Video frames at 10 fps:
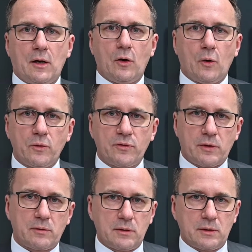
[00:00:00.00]
I would
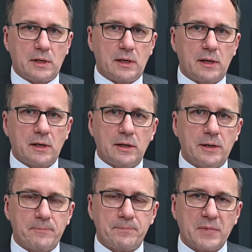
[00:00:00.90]
like to
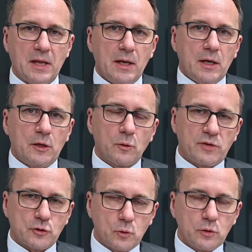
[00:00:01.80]
now
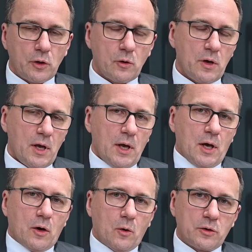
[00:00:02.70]

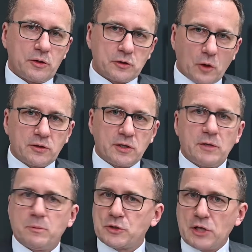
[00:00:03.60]
return to the
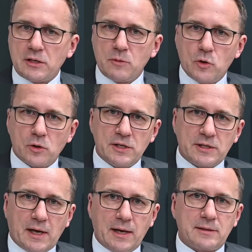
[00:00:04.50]
studio and take you
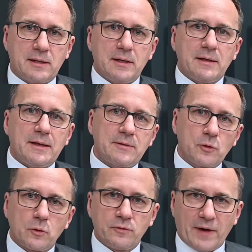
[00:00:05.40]
back to the studio as
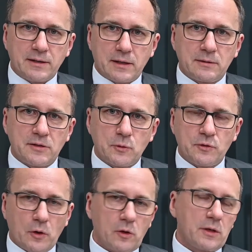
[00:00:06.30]
well.
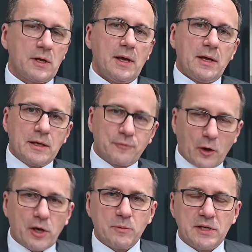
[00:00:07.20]
And in the studio, we
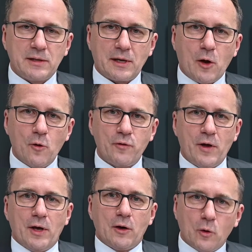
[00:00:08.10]
will have
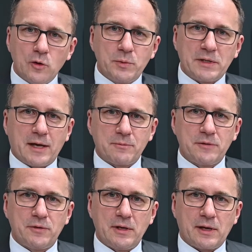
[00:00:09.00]
an
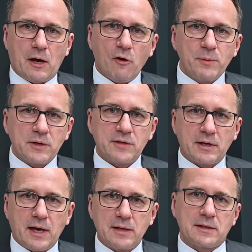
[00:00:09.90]
opportunity to have
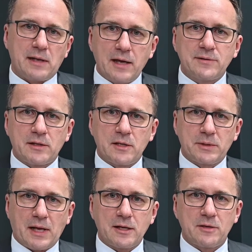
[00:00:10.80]
further discussions. So I
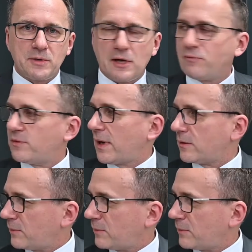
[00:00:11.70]
look forward to that.